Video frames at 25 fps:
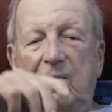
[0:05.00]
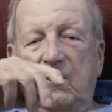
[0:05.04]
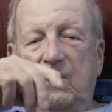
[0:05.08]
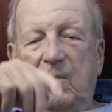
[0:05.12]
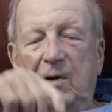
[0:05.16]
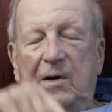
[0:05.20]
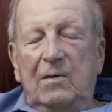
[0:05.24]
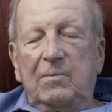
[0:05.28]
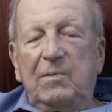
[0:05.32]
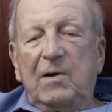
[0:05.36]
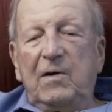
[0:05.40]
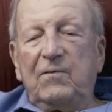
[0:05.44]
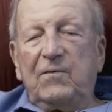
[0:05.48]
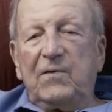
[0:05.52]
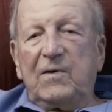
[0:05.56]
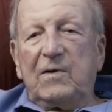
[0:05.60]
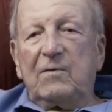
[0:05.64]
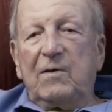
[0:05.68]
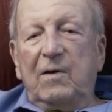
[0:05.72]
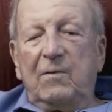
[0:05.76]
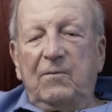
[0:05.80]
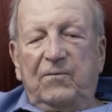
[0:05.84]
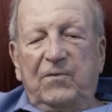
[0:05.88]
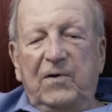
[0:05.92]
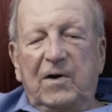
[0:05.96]
Right at my feet,
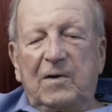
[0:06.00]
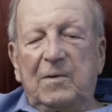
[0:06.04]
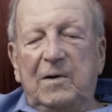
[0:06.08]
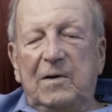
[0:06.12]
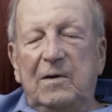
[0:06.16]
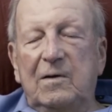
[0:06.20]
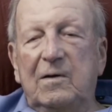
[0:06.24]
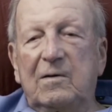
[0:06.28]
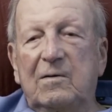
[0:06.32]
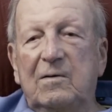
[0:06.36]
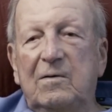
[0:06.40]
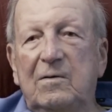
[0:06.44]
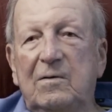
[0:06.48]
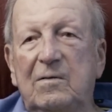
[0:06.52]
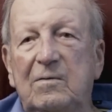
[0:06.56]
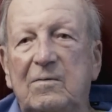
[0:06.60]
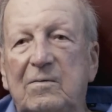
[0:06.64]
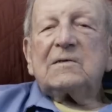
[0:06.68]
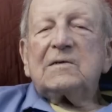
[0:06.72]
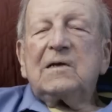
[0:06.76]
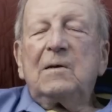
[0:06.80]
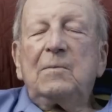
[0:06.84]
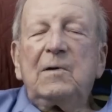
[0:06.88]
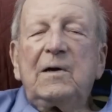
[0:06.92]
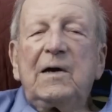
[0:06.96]
right in front of me,
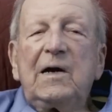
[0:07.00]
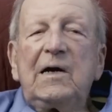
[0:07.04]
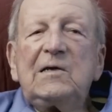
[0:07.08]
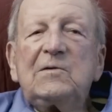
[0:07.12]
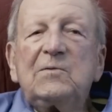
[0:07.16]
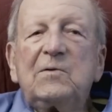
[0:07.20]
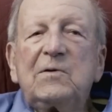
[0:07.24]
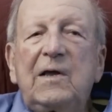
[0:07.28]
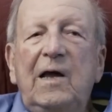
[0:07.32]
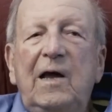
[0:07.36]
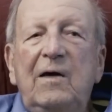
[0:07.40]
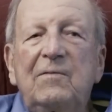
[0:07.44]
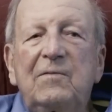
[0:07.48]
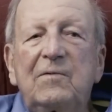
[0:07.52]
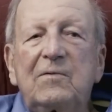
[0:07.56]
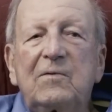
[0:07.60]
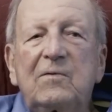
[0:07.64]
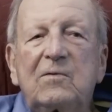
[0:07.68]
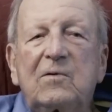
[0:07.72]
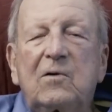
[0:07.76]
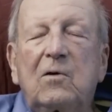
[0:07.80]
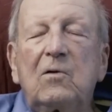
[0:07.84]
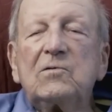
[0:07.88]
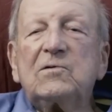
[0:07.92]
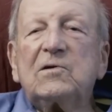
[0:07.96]
Some guys would have him
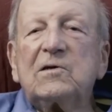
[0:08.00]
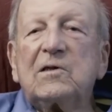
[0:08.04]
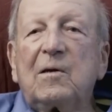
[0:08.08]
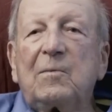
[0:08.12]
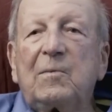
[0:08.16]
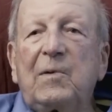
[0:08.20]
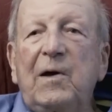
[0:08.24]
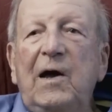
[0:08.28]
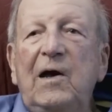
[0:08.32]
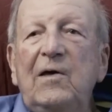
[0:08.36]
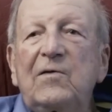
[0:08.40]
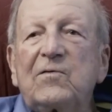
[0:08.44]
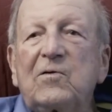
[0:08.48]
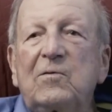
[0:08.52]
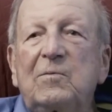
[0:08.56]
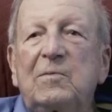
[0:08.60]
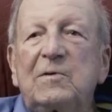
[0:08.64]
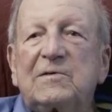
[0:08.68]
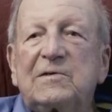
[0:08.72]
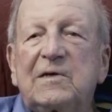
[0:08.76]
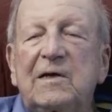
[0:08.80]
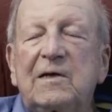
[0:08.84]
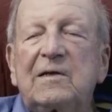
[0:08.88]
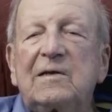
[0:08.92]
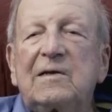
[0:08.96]
go to the bathroom and
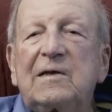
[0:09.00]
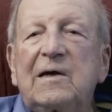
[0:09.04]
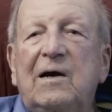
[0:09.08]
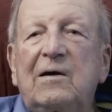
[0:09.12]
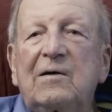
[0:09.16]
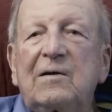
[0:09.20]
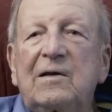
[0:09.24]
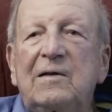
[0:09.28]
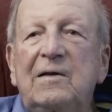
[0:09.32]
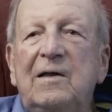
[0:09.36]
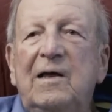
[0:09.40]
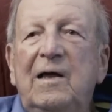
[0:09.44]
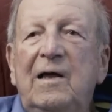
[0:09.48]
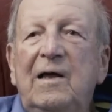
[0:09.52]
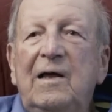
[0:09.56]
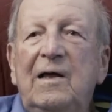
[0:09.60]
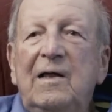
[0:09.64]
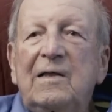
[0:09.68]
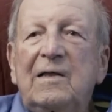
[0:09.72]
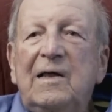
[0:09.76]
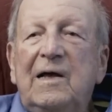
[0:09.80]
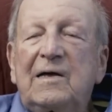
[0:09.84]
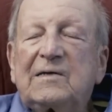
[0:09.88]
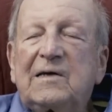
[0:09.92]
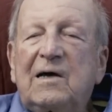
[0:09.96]
sitting down, and
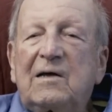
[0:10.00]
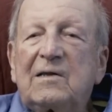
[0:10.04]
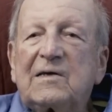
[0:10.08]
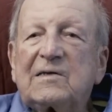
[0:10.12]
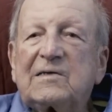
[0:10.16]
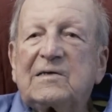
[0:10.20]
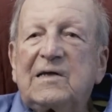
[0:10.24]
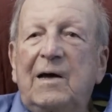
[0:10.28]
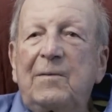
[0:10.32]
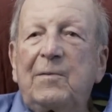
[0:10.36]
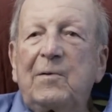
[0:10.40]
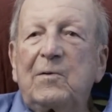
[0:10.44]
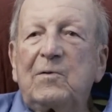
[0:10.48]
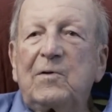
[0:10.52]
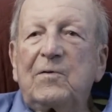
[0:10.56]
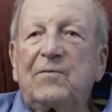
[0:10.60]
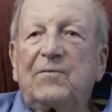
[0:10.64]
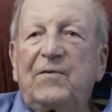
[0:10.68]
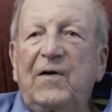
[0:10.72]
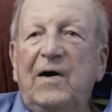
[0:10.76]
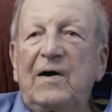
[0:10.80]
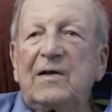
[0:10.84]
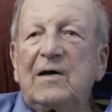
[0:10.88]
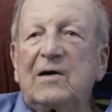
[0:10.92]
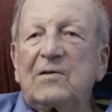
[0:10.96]
that's how the sniper would
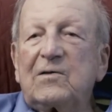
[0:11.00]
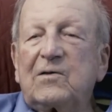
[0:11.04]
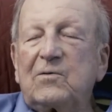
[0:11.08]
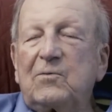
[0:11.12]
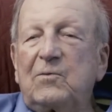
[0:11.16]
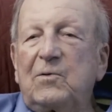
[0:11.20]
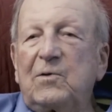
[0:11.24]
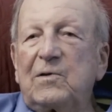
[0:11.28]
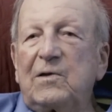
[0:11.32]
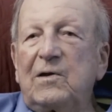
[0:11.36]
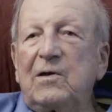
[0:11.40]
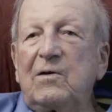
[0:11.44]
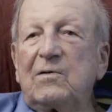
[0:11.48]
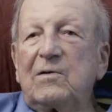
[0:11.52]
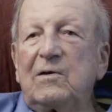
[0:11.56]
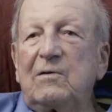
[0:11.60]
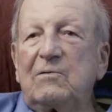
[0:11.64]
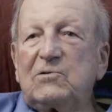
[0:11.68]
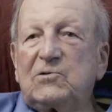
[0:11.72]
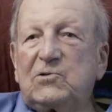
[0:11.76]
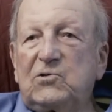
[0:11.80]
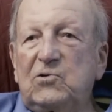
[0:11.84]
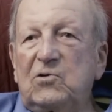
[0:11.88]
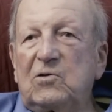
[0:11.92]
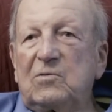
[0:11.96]
find out they were there, and
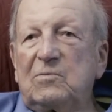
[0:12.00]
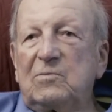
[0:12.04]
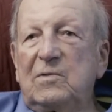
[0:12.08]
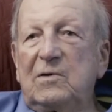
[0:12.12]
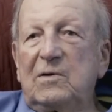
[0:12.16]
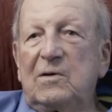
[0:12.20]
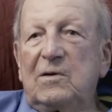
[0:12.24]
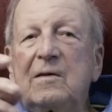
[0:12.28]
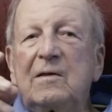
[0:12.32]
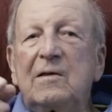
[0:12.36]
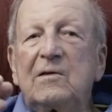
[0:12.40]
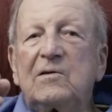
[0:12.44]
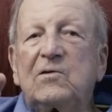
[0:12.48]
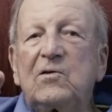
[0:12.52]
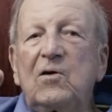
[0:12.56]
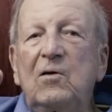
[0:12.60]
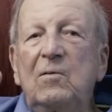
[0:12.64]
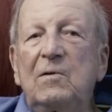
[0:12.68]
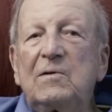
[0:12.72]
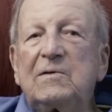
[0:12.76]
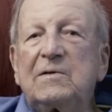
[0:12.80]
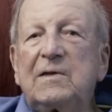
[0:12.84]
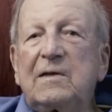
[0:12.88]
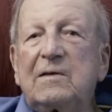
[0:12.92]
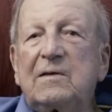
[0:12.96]
they'd shoot him. The
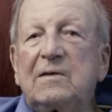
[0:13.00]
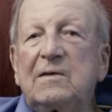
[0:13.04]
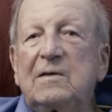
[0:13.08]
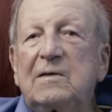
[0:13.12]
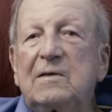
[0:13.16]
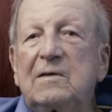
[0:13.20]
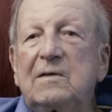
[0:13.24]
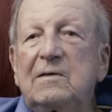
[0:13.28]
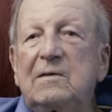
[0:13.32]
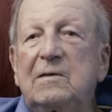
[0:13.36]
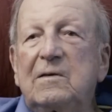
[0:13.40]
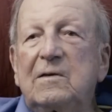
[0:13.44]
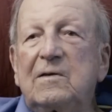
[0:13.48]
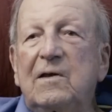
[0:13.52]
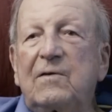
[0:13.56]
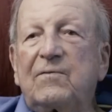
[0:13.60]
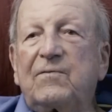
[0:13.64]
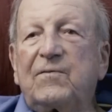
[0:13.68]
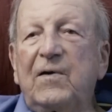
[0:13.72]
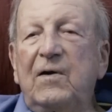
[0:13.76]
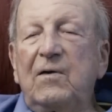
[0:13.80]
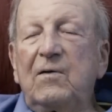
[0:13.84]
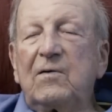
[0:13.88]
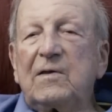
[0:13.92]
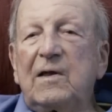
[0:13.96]
Germans that
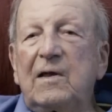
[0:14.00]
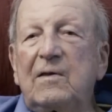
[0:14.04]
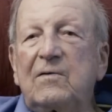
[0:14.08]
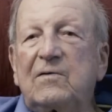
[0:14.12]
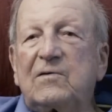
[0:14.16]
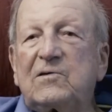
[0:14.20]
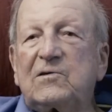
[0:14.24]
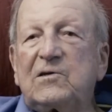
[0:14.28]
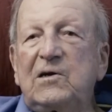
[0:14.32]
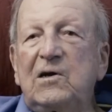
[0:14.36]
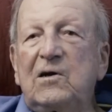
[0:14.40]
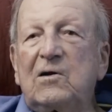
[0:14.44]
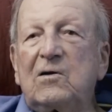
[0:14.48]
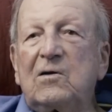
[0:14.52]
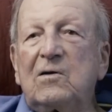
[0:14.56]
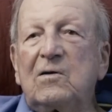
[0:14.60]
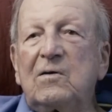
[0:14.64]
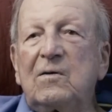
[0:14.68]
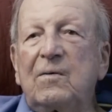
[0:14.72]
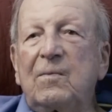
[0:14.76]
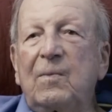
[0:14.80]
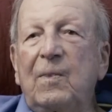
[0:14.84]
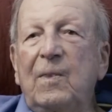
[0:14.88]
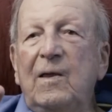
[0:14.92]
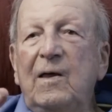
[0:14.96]
fired that shell
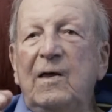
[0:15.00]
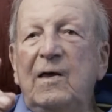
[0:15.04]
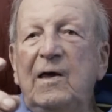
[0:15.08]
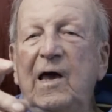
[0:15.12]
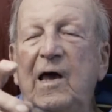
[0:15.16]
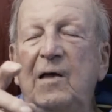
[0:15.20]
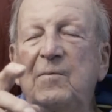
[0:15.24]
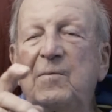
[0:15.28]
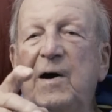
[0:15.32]
had